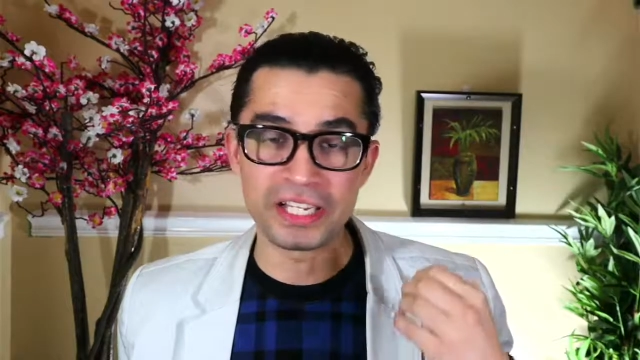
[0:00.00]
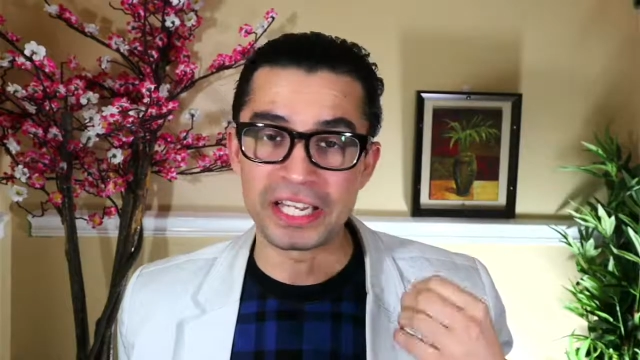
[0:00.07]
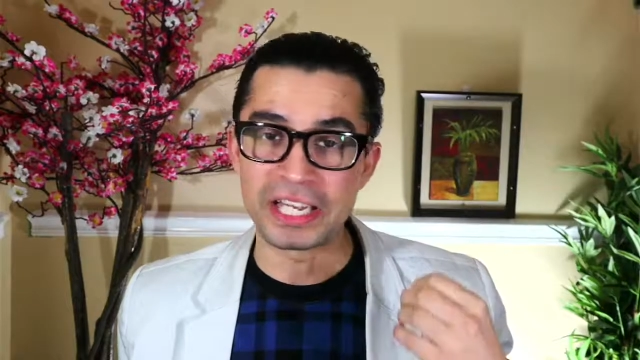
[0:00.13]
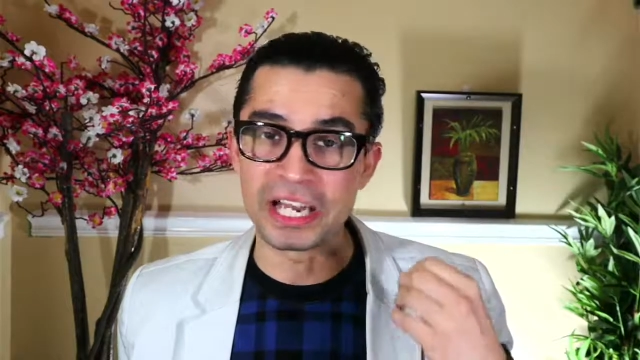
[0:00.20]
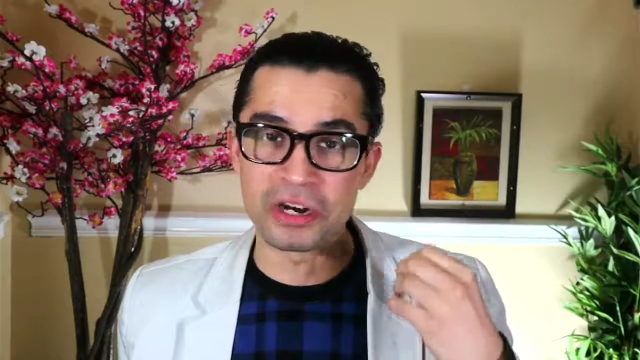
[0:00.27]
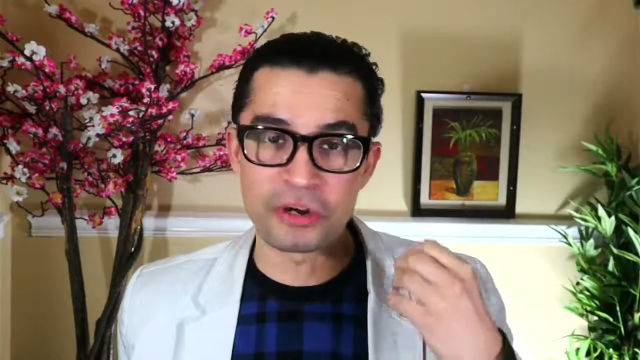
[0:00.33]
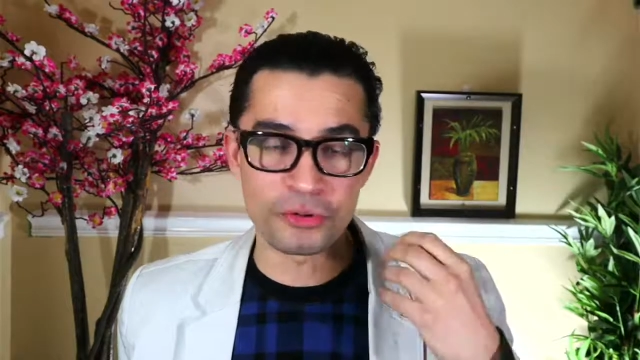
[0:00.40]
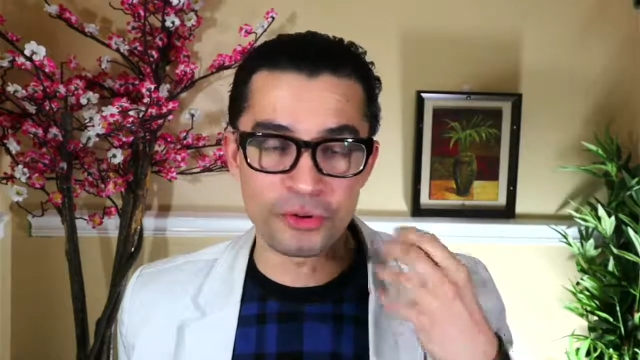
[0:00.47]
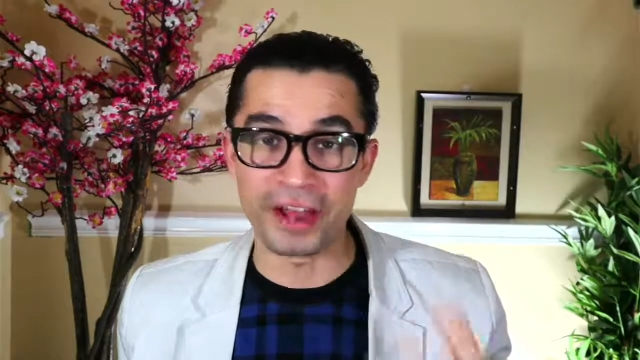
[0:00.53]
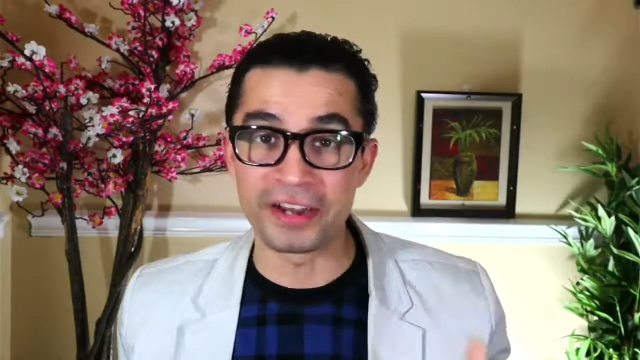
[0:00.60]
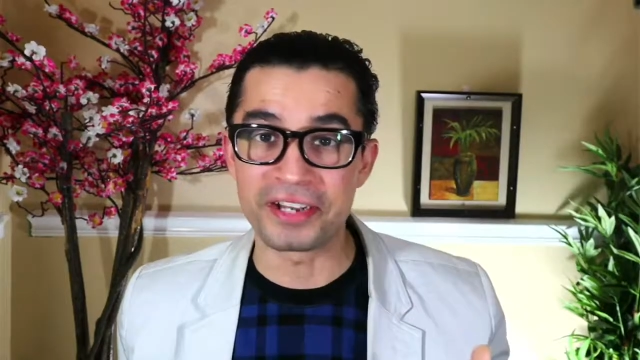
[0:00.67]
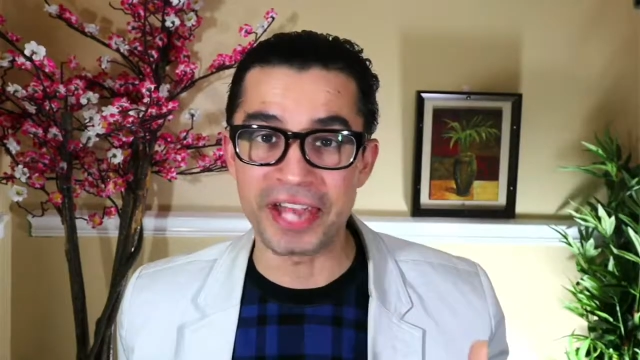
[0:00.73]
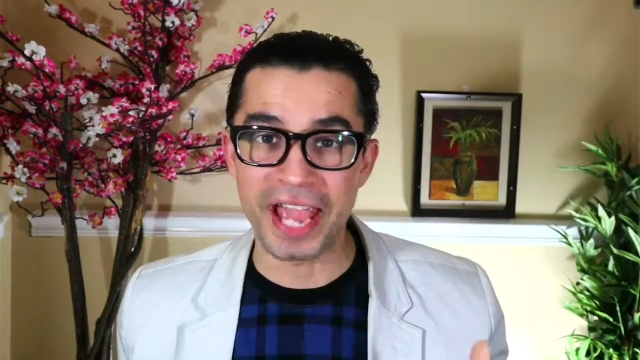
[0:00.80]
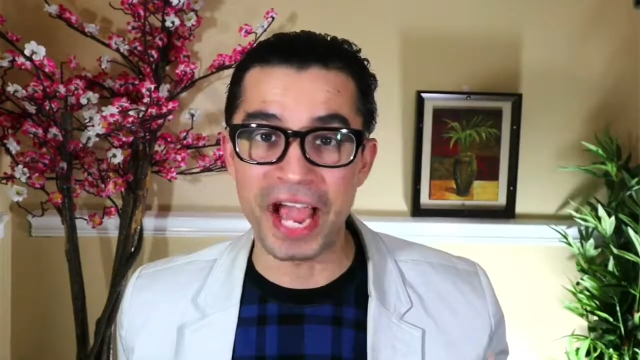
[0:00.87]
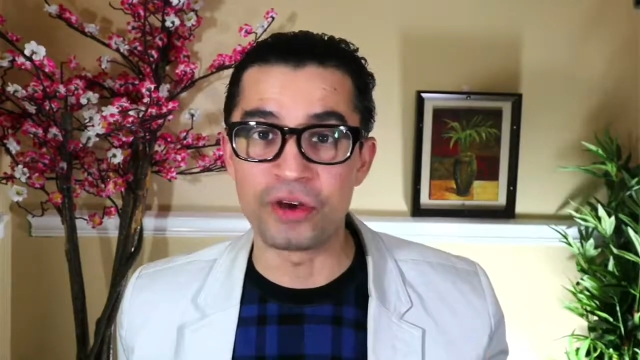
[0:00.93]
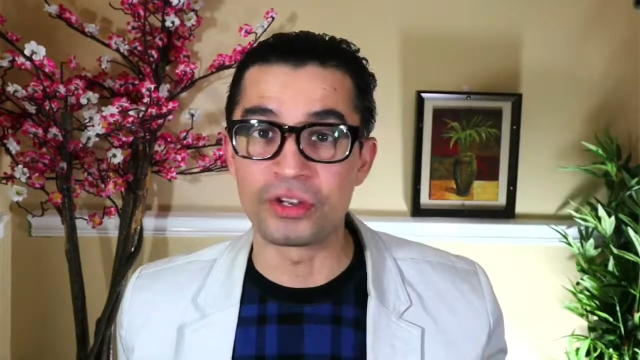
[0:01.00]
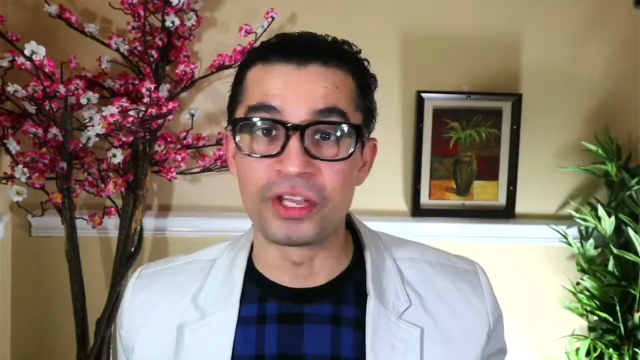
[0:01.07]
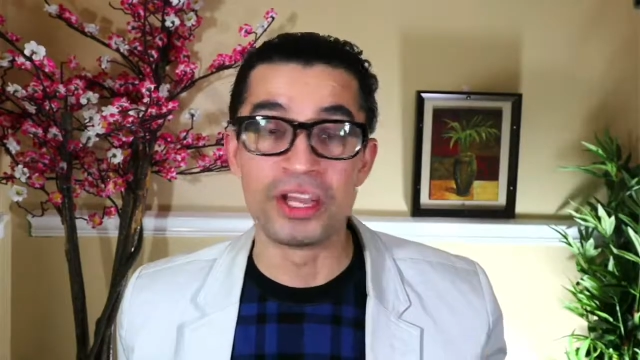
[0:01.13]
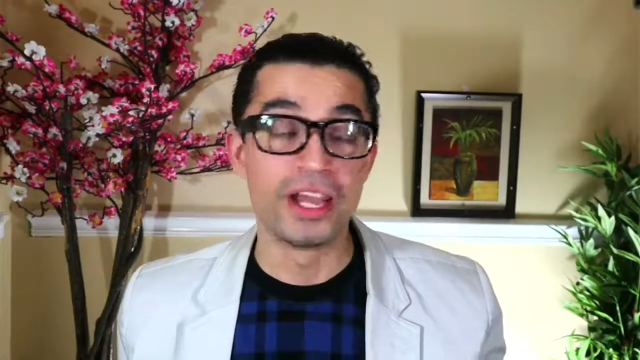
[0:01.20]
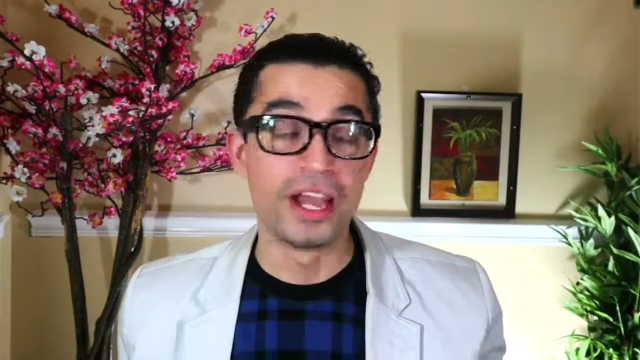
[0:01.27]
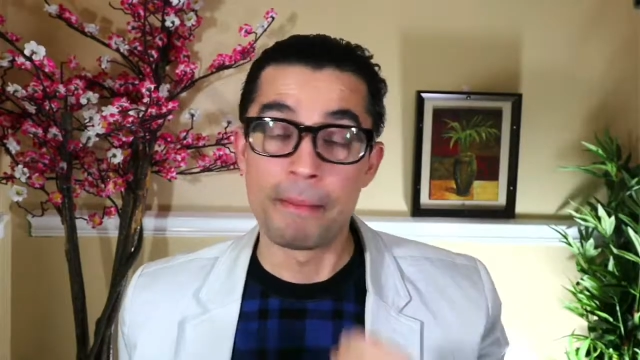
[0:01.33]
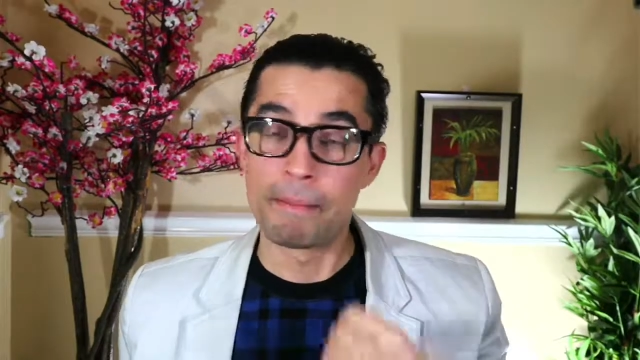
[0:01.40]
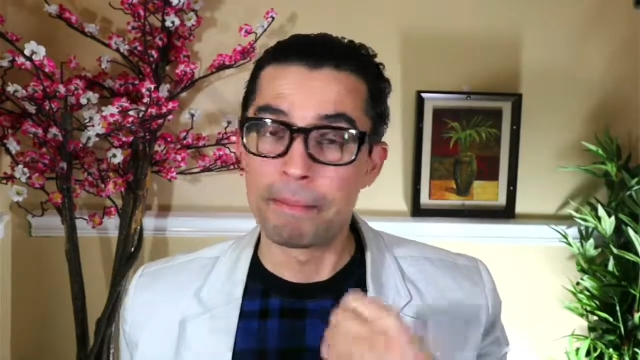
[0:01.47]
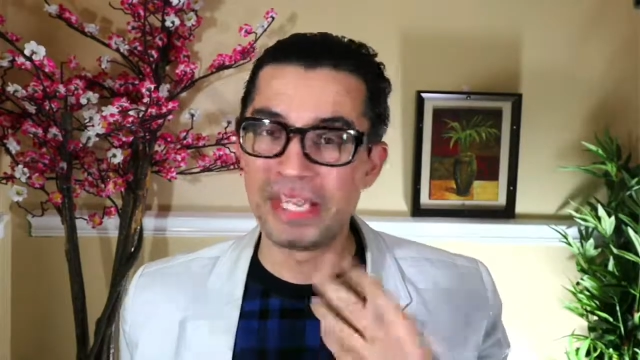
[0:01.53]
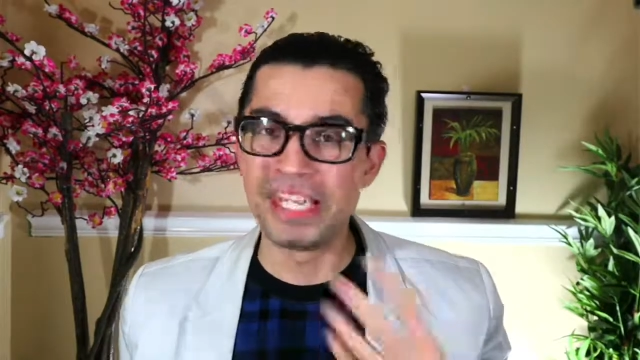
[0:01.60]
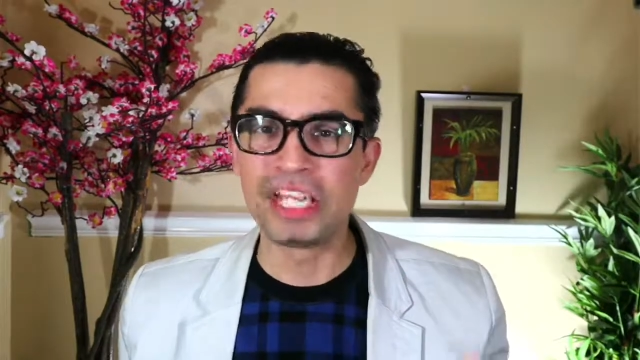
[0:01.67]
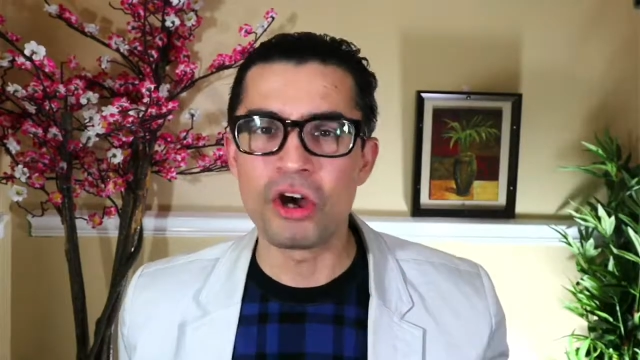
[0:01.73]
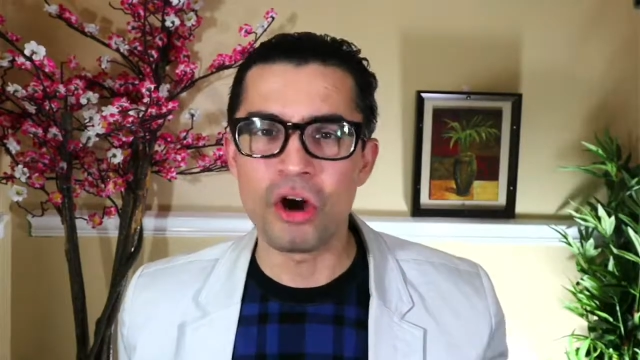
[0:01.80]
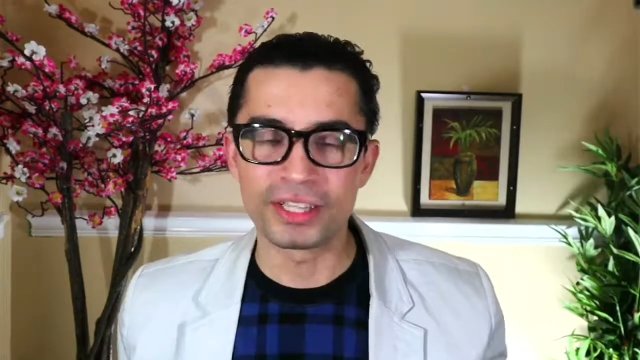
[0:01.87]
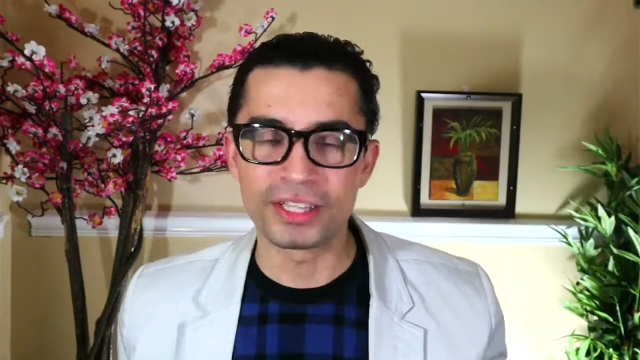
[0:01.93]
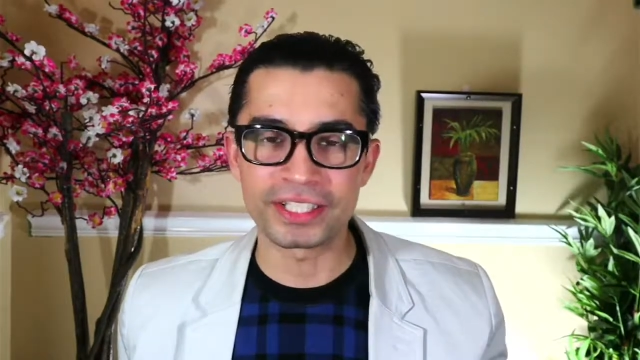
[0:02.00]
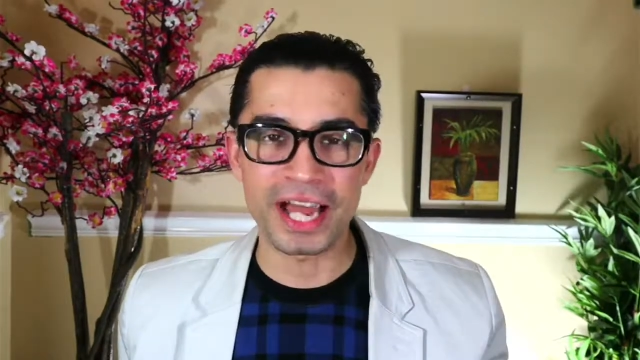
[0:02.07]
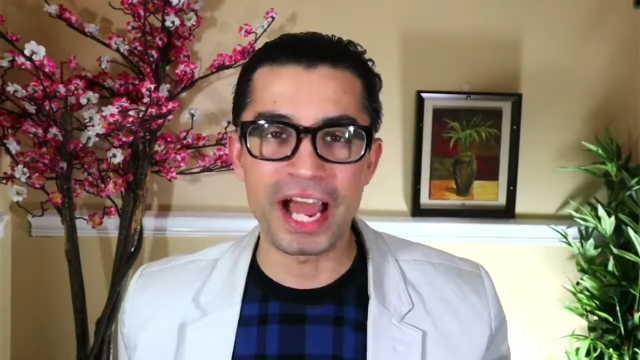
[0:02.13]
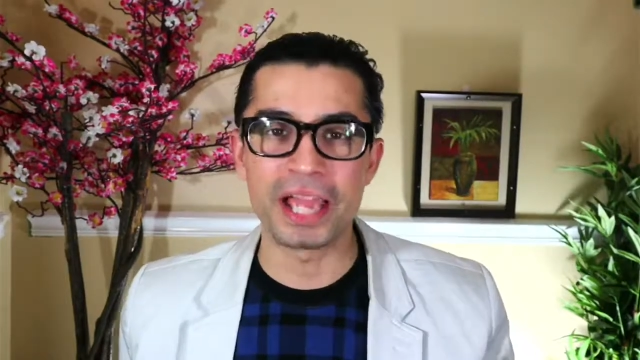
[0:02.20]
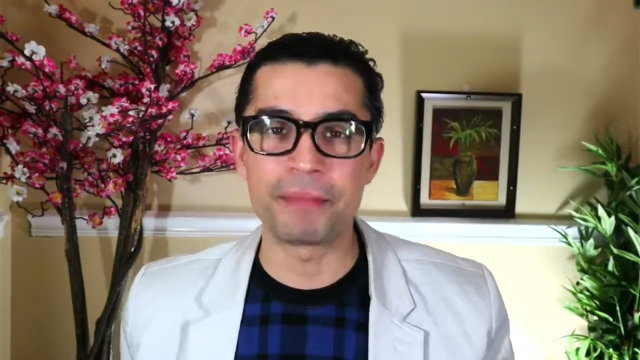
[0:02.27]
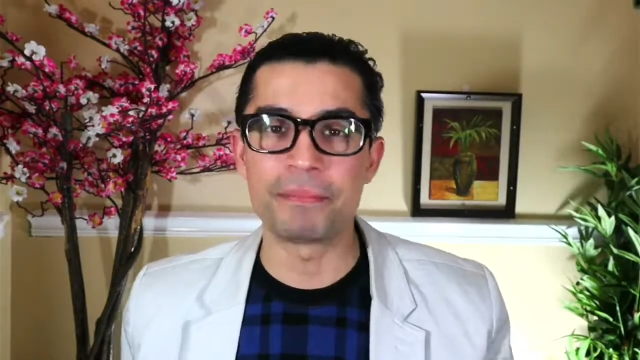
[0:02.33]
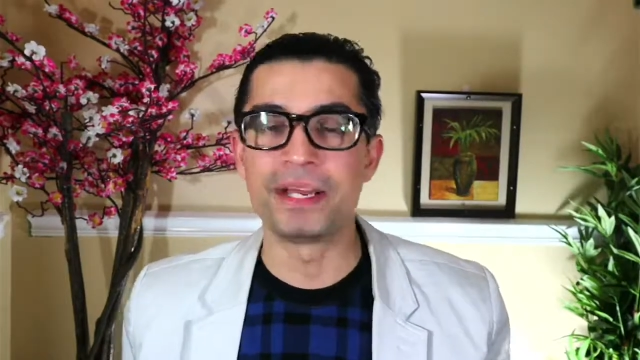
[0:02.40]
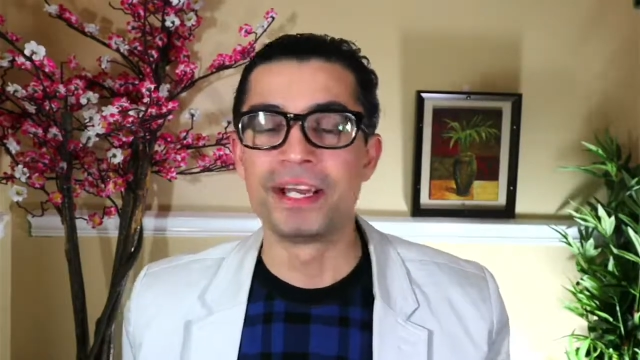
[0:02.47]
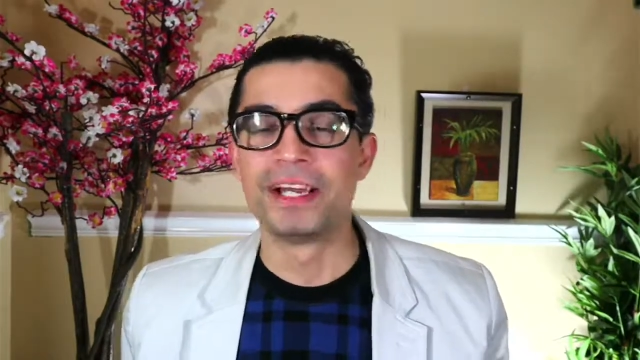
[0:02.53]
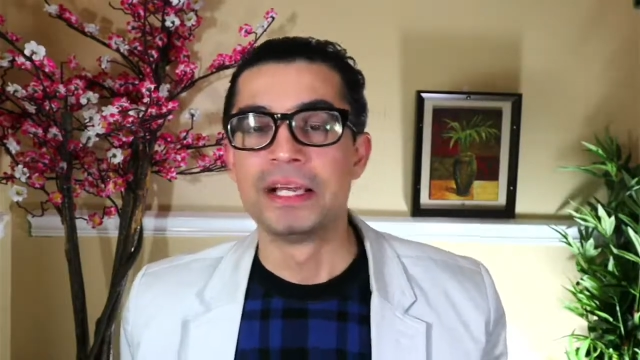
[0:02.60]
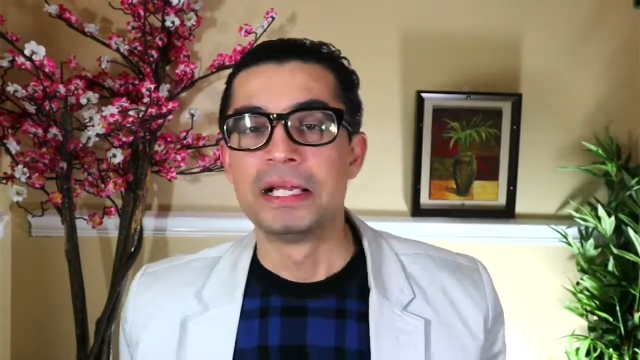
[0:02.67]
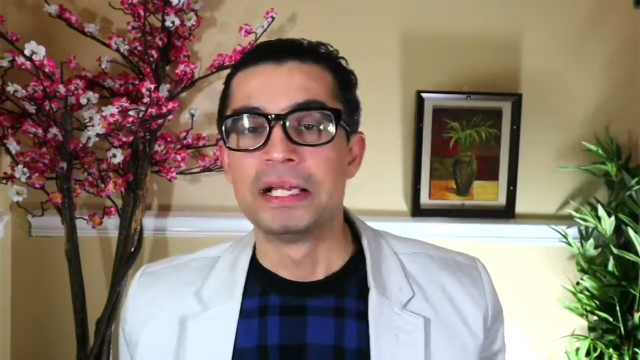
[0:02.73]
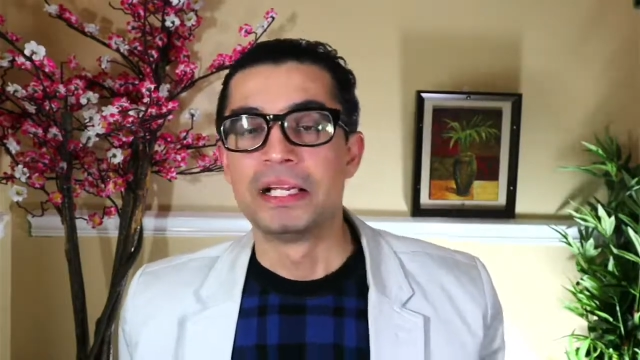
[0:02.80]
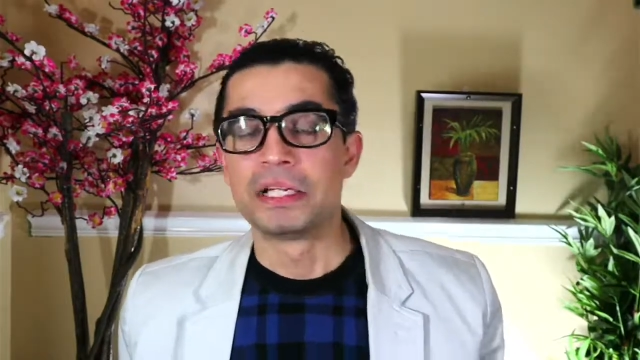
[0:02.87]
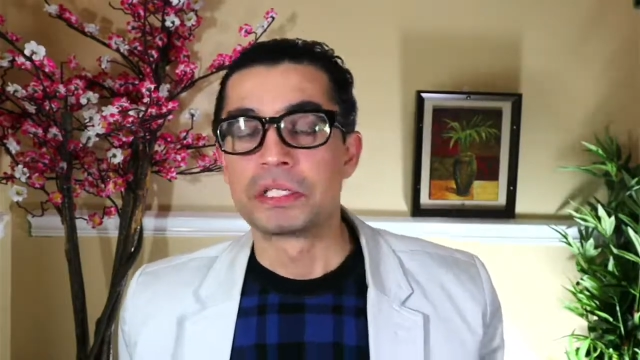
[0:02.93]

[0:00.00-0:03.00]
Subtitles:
feeling run down, peeing all the time.